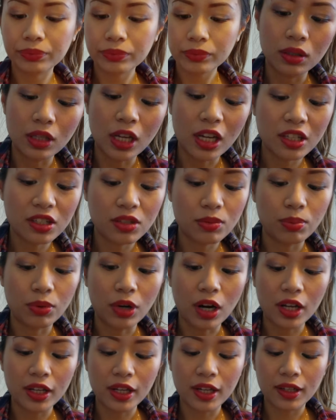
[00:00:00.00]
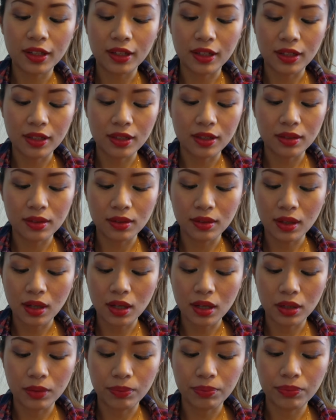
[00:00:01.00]
the next product is
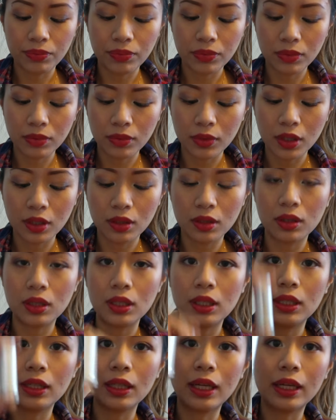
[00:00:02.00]
um, the